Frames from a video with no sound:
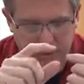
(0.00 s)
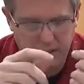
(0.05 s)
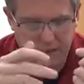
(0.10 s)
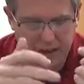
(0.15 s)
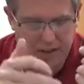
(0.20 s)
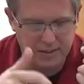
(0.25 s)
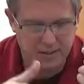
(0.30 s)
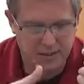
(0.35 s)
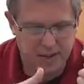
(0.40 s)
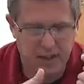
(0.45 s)

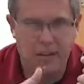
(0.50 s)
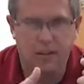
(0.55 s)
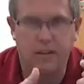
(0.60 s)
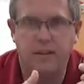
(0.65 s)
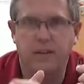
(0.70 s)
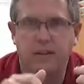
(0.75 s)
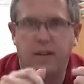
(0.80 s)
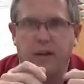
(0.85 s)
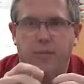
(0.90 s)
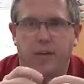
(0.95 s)
That's L and
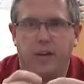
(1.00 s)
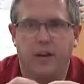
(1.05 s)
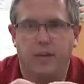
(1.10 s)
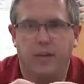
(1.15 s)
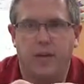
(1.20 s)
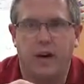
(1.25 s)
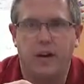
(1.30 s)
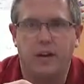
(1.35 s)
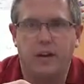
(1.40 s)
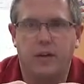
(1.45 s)
W
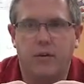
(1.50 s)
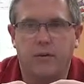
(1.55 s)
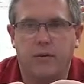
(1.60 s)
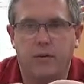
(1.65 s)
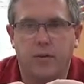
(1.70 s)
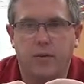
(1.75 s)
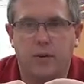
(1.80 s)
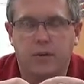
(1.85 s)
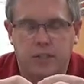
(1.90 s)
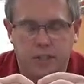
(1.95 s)
on your
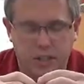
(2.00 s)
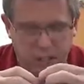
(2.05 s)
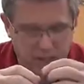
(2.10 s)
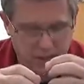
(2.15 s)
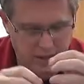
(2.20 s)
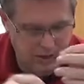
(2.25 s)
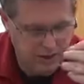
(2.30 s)
worksheet.